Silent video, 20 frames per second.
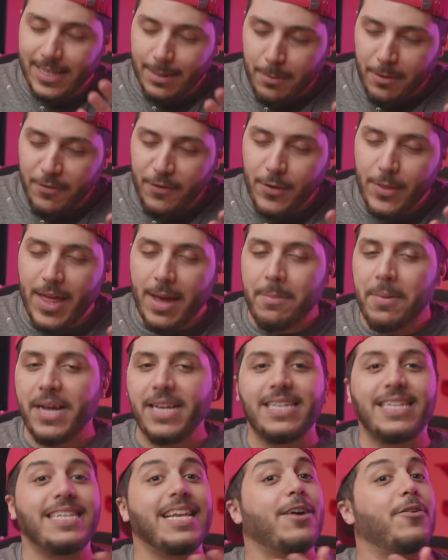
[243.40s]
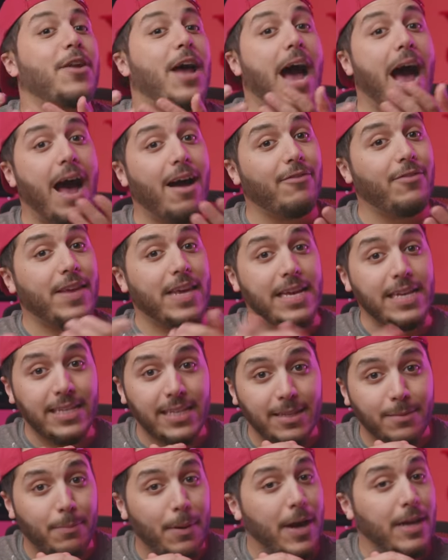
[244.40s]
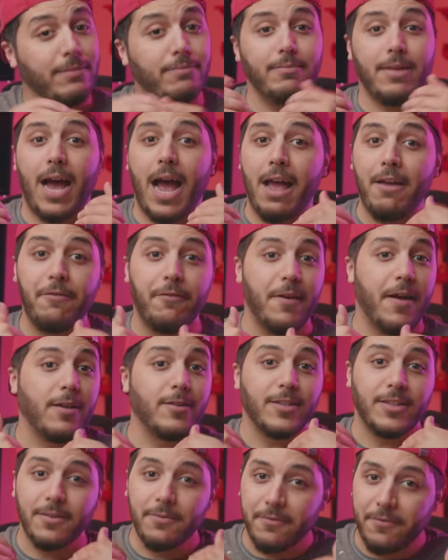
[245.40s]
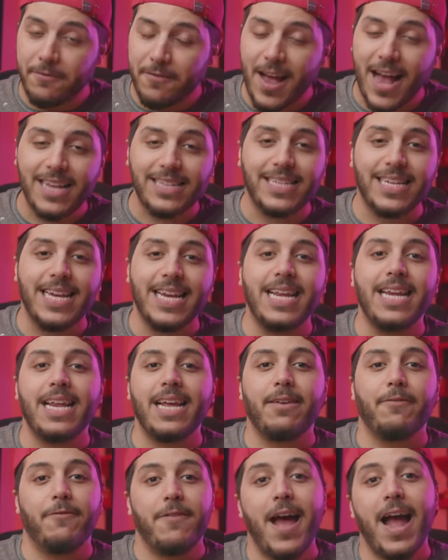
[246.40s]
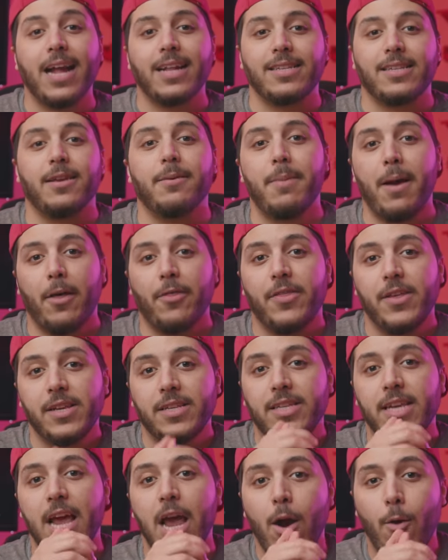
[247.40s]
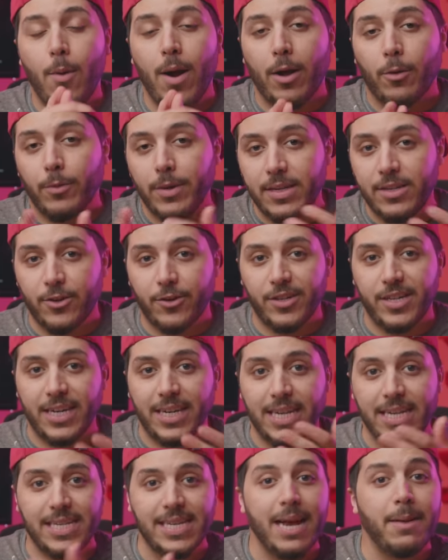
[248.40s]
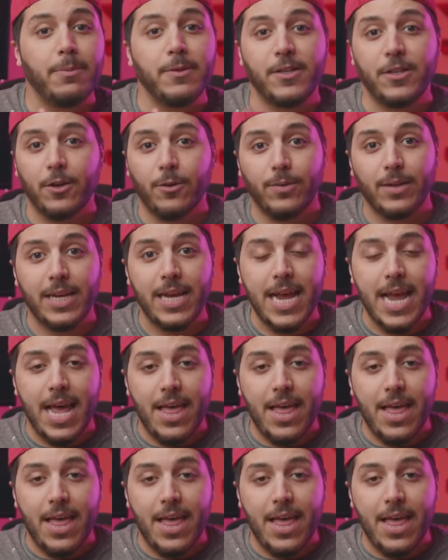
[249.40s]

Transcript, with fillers: some of you that might sound obvious, but I found some fascinating facts about this while researching this episode.